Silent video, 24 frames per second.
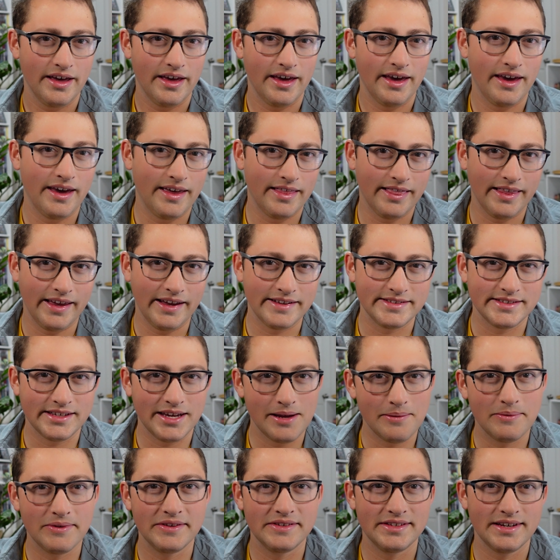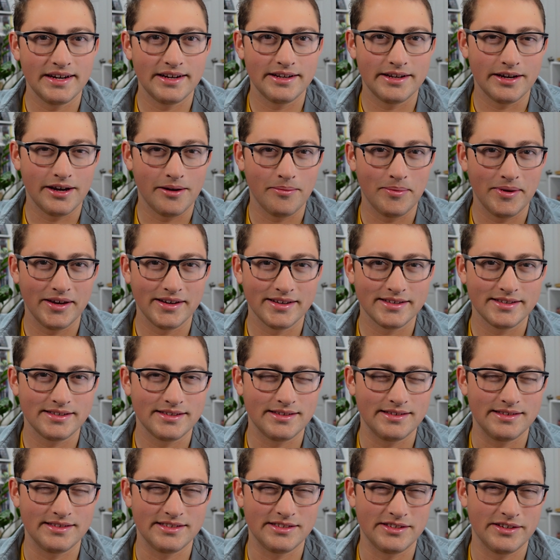and landscape design topics.
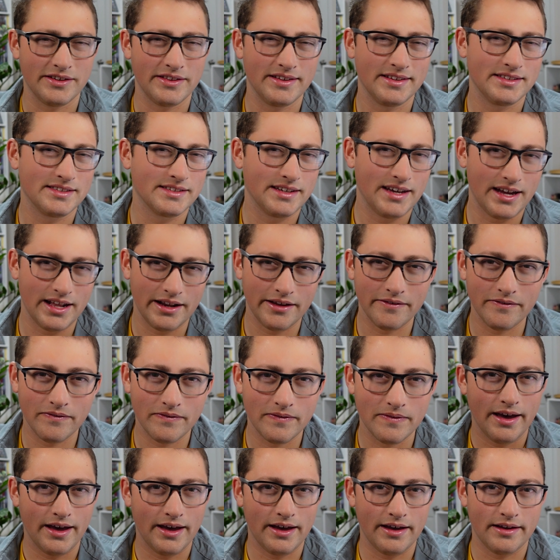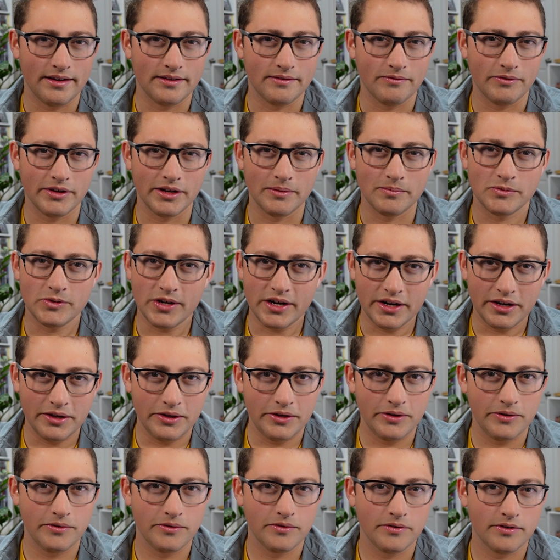And so that's kind of what I'm trying to
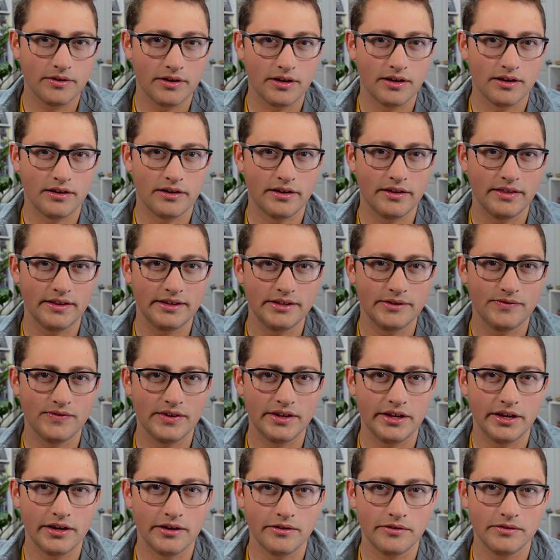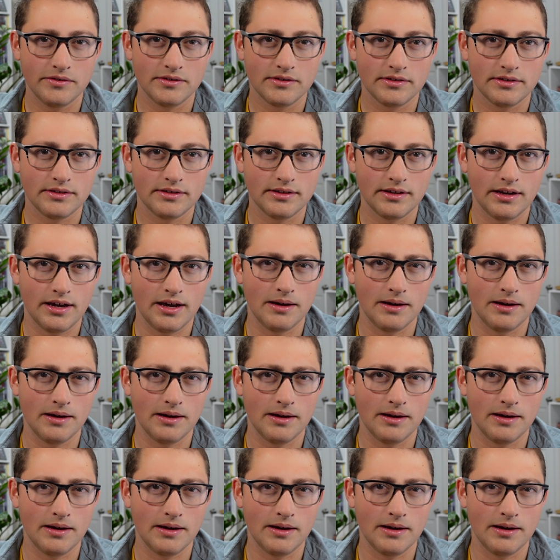do on these videos.